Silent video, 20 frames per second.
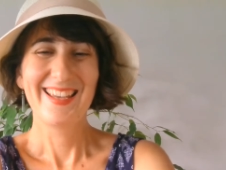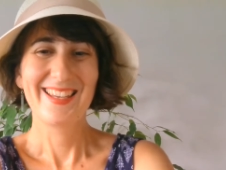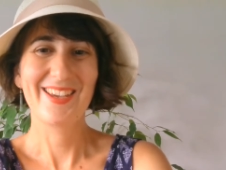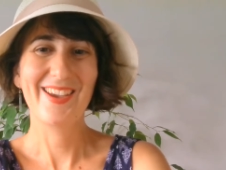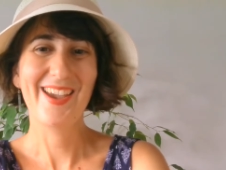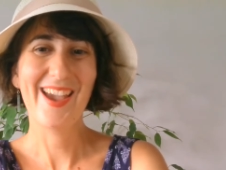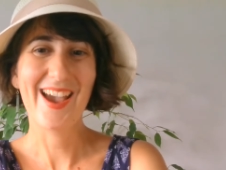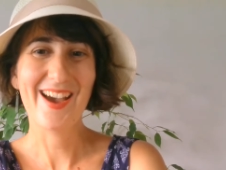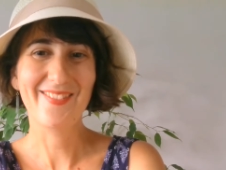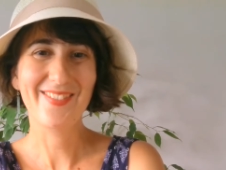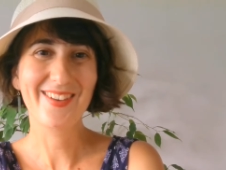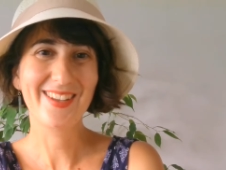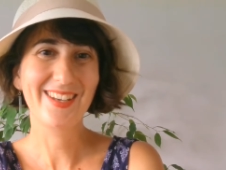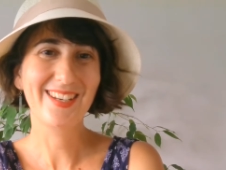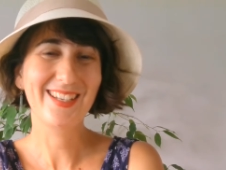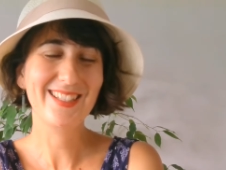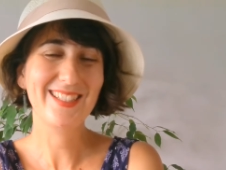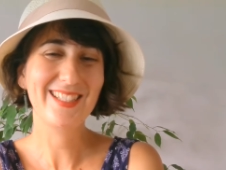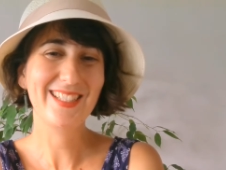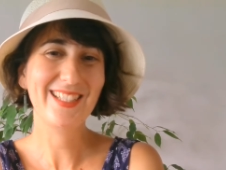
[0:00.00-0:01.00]
you have an
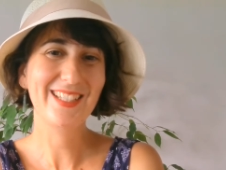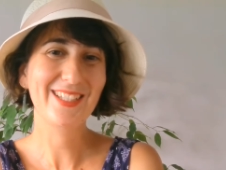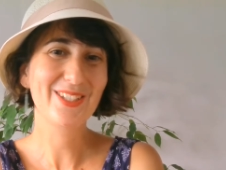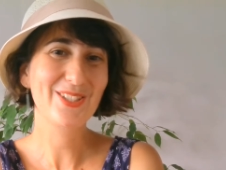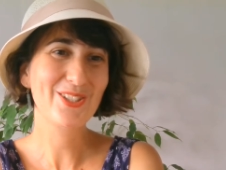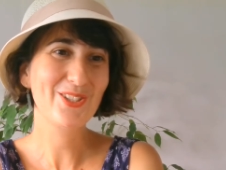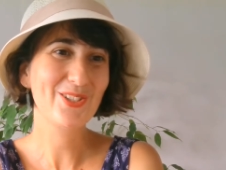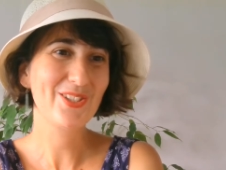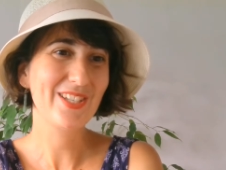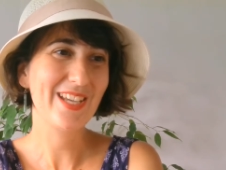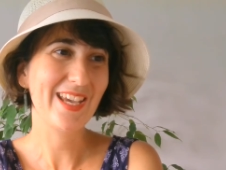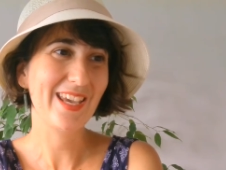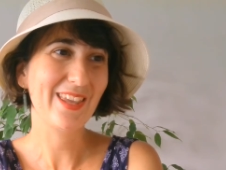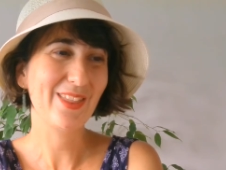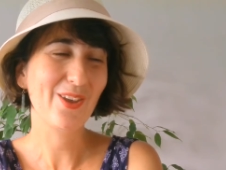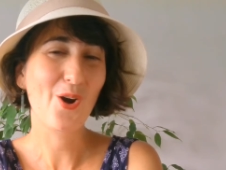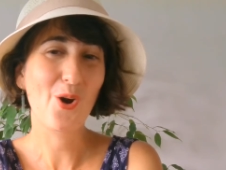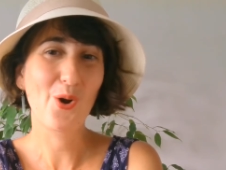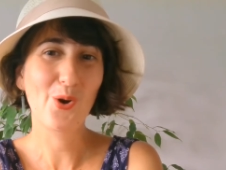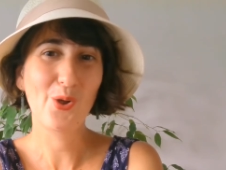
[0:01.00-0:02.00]
idea to take
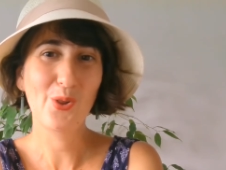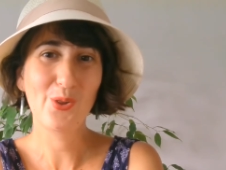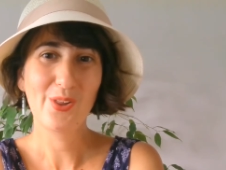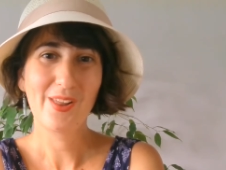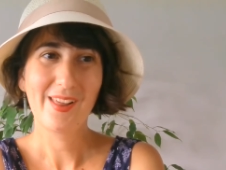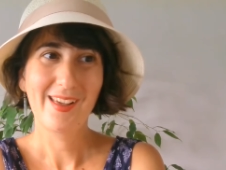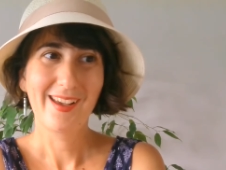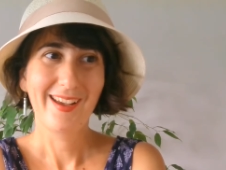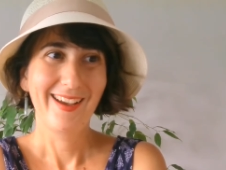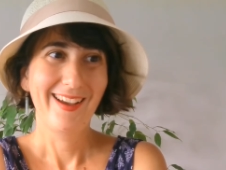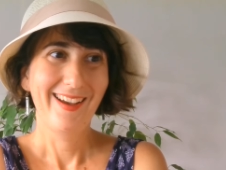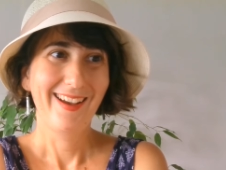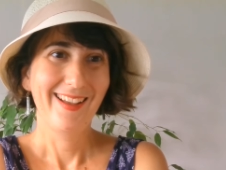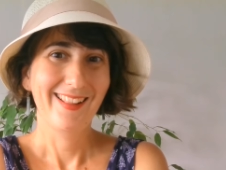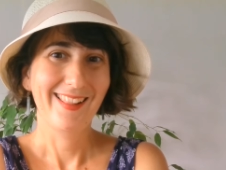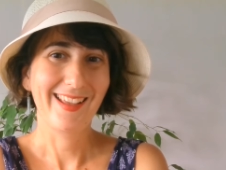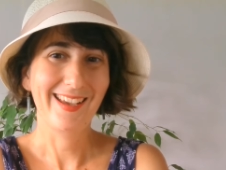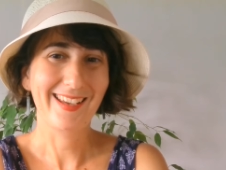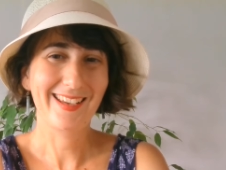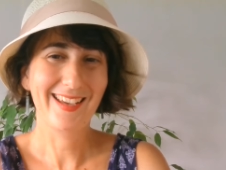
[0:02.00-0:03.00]
the whole
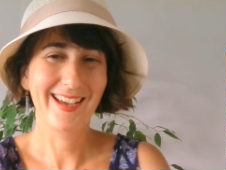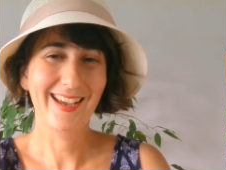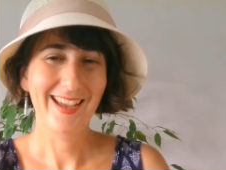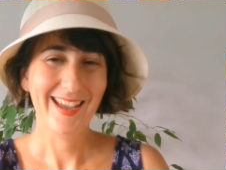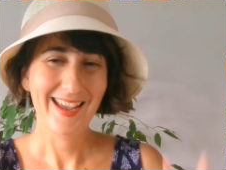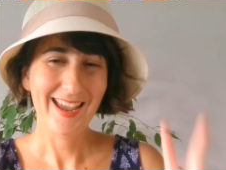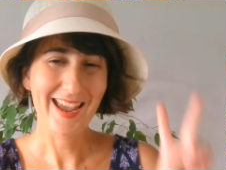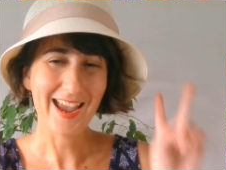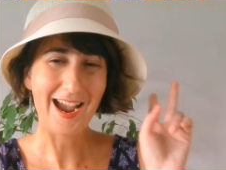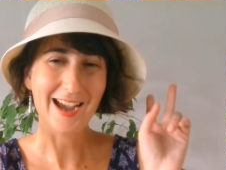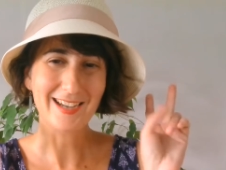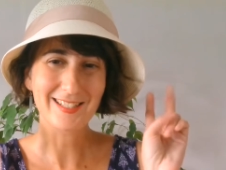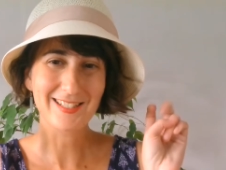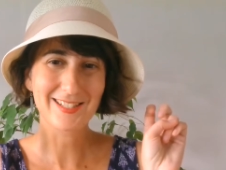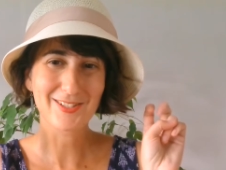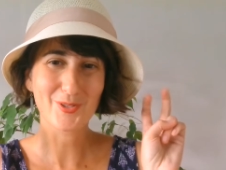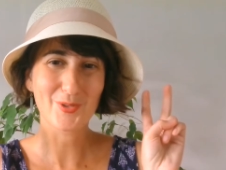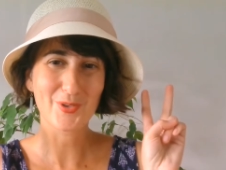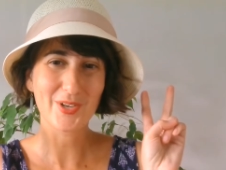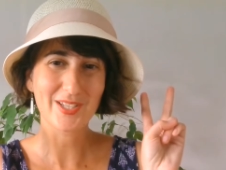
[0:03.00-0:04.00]
like
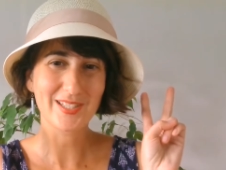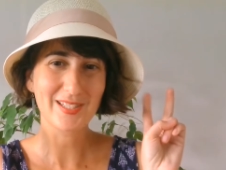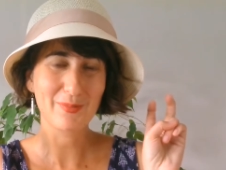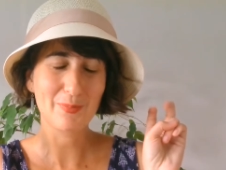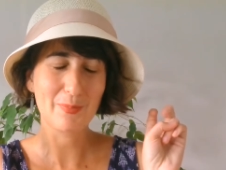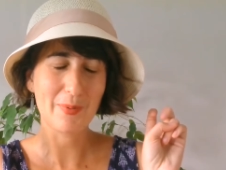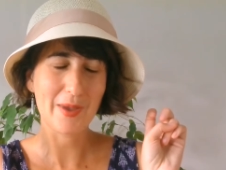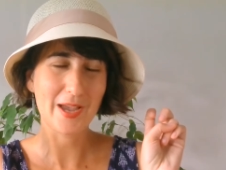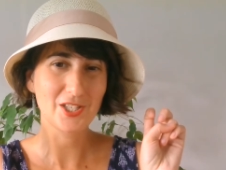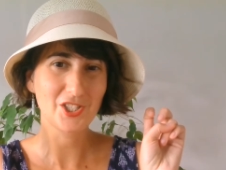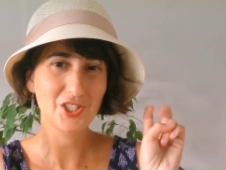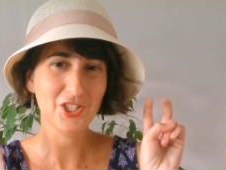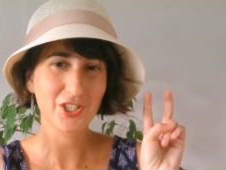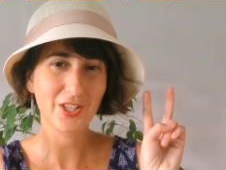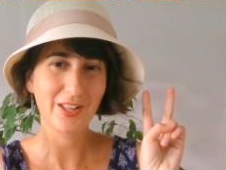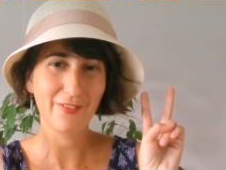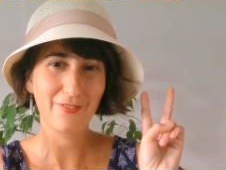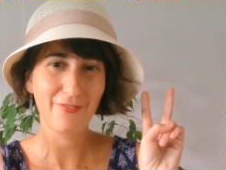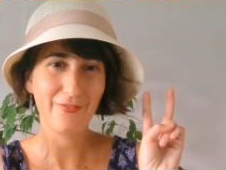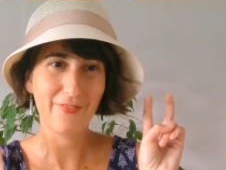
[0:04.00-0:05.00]
extra
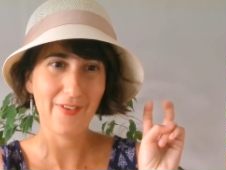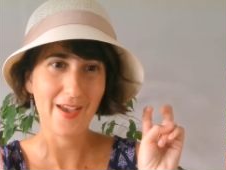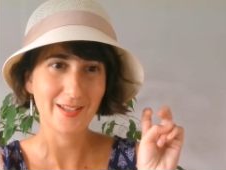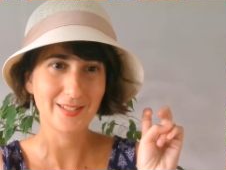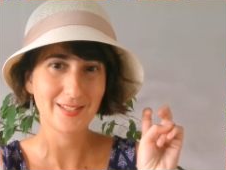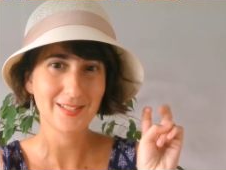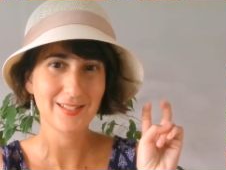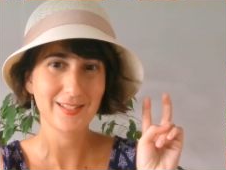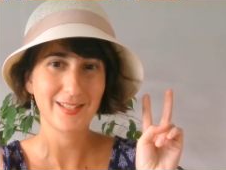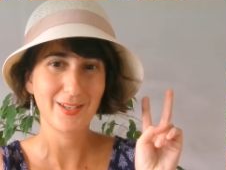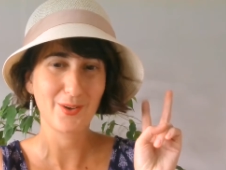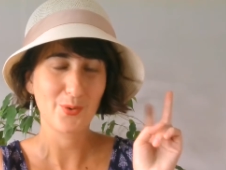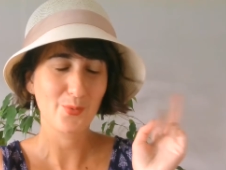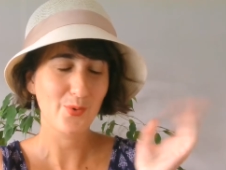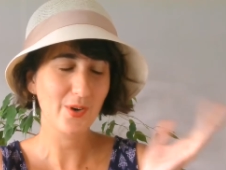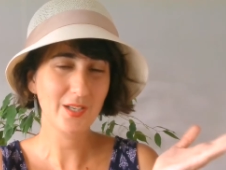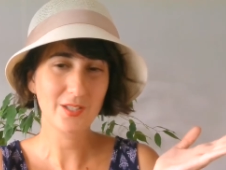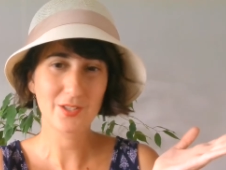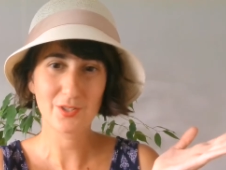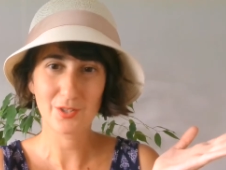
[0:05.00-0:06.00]
special fancy
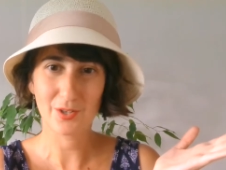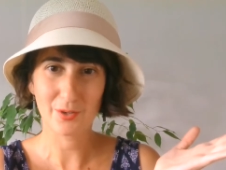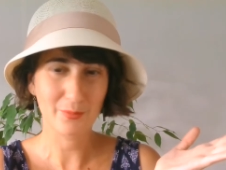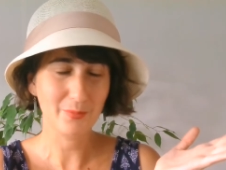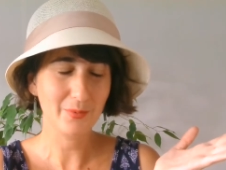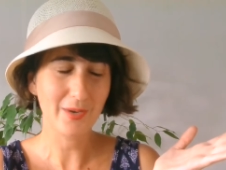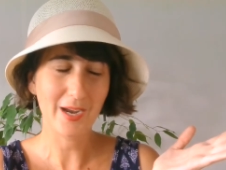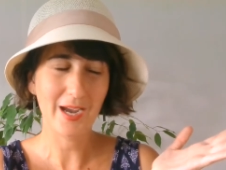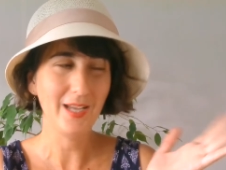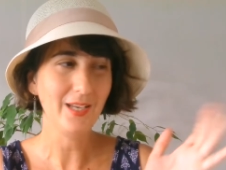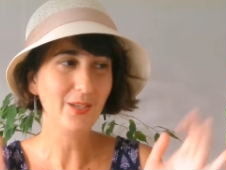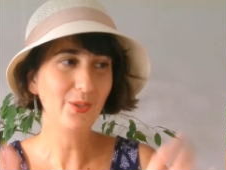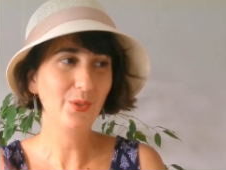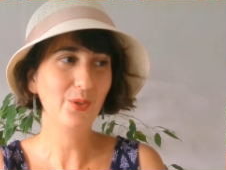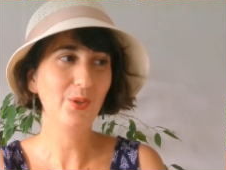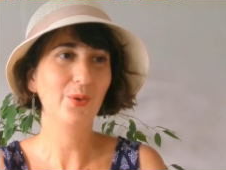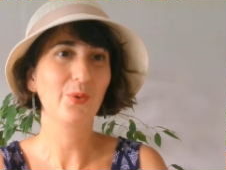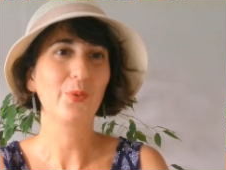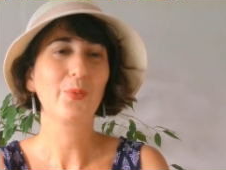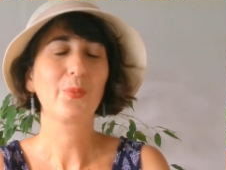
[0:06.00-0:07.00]
wardrobe. I don't
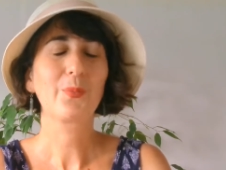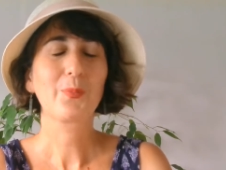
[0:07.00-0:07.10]
know.